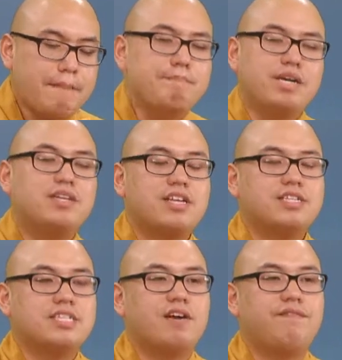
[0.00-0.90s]
build
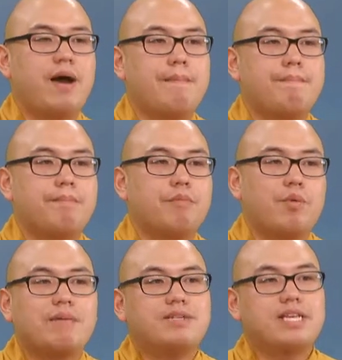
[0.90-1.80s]
themselves up
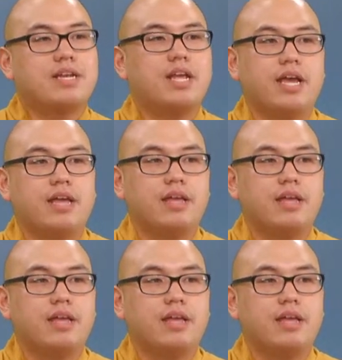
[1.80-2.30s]
1% a day.